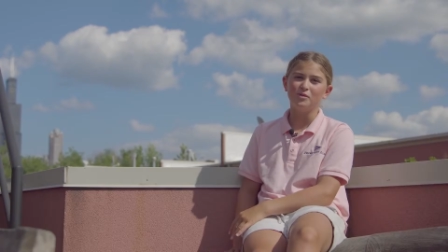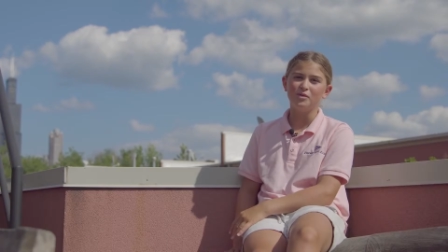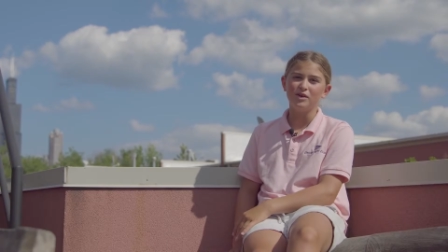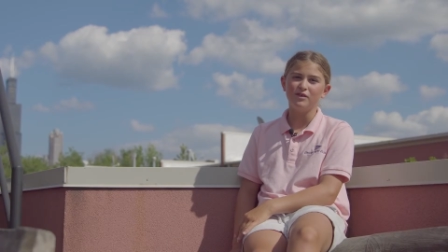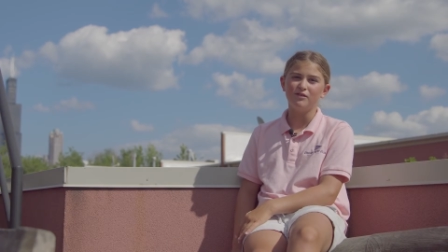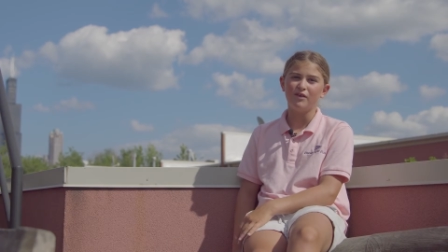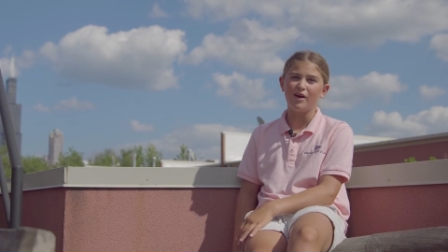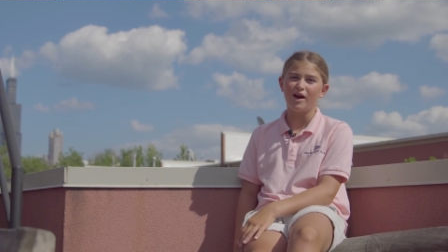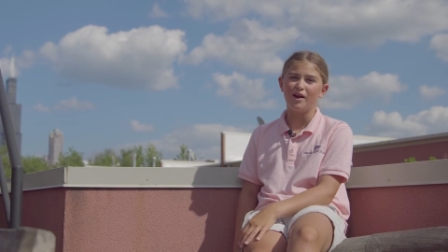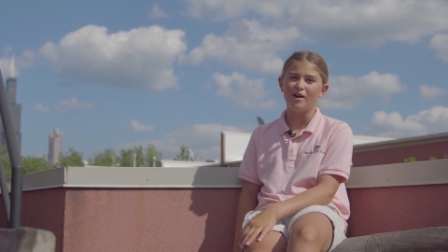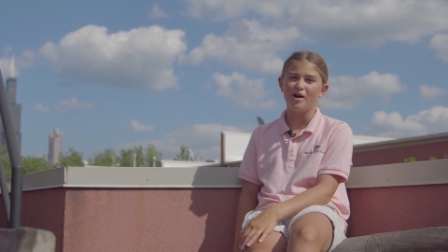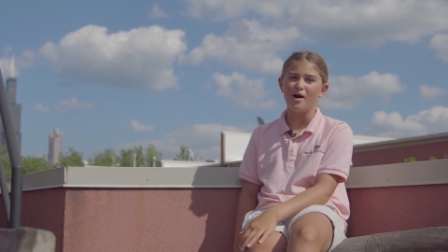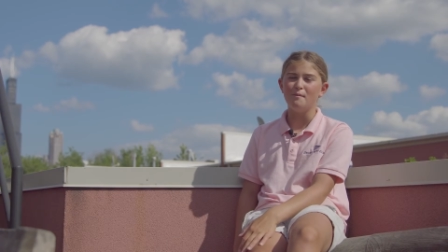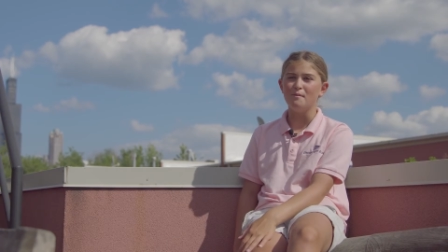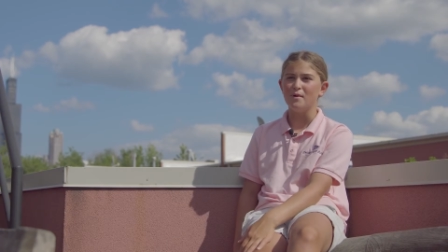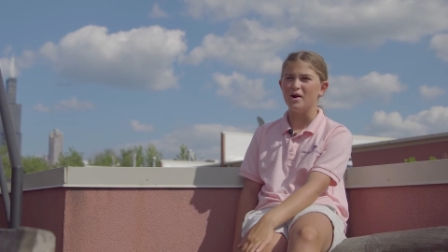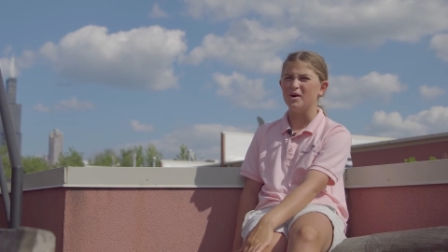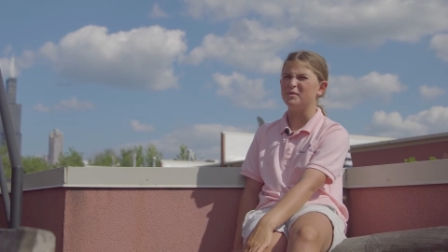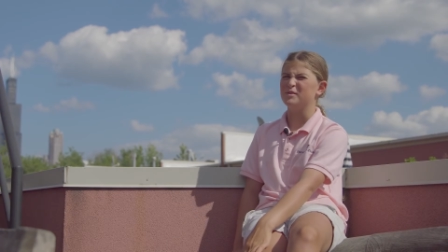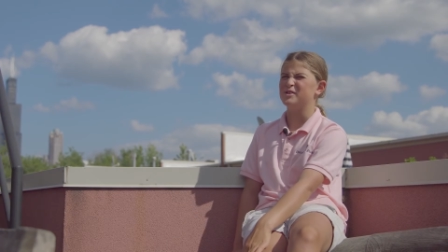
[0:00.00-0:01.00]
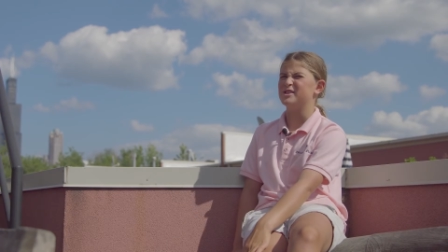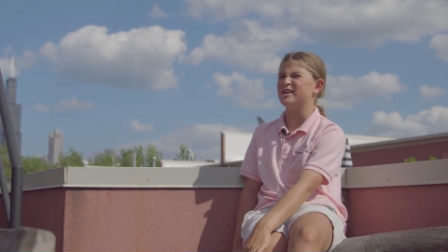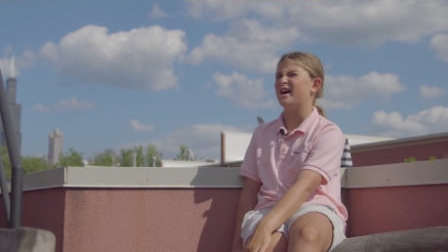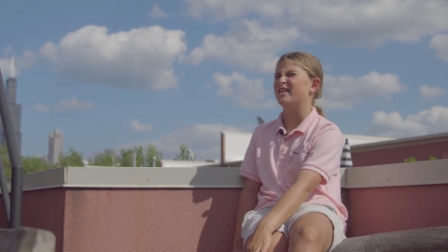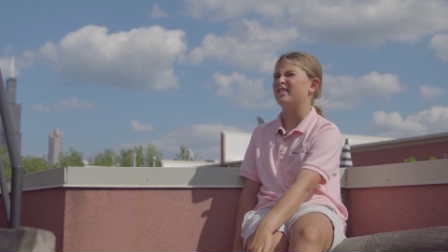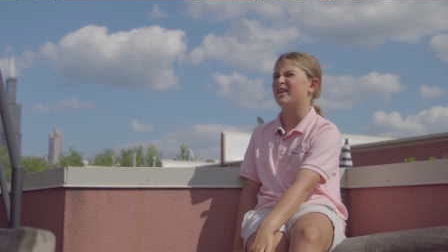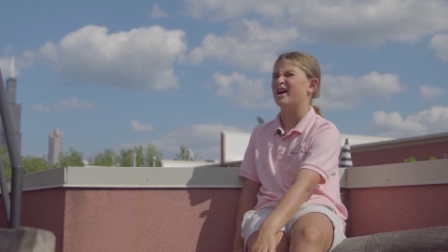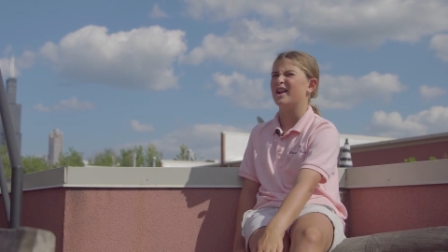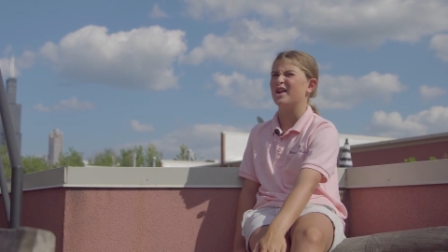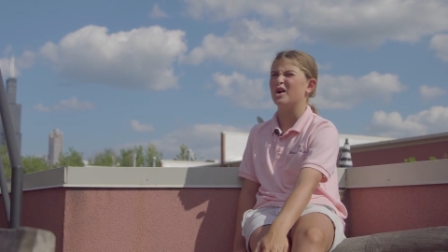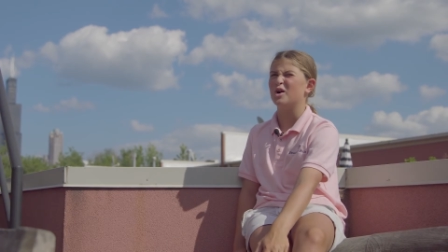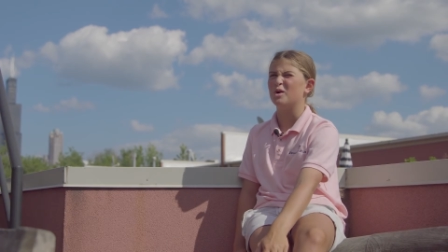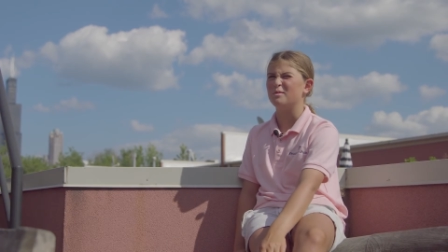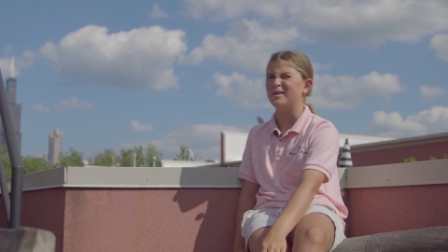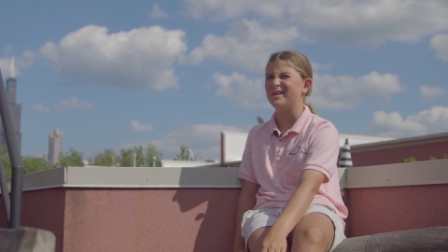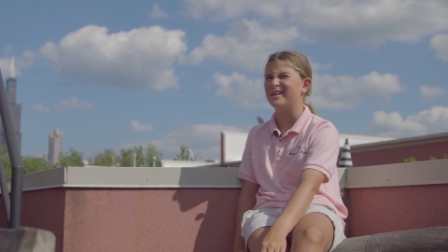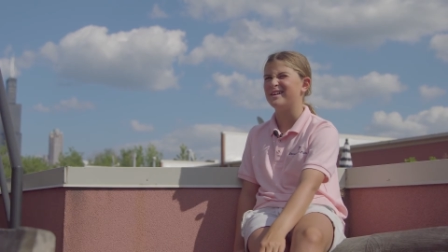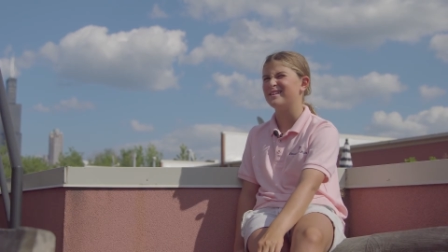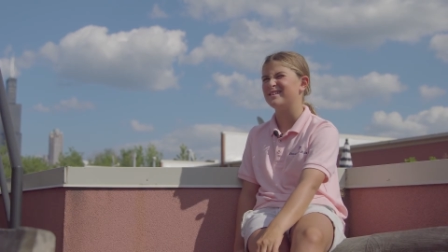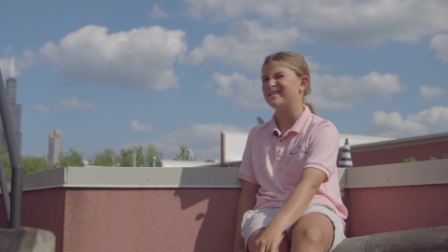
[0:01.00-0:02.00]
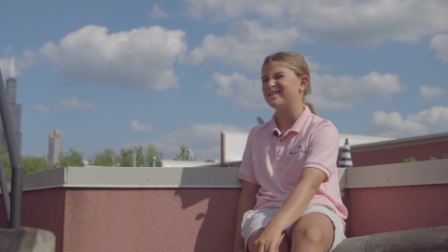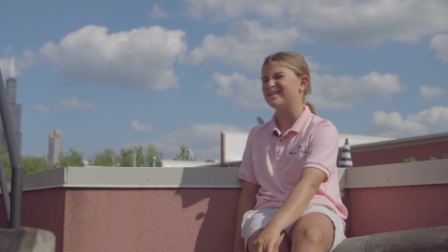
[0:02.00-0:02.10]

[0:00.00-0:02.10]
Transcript: We've had our moments on that Hobie,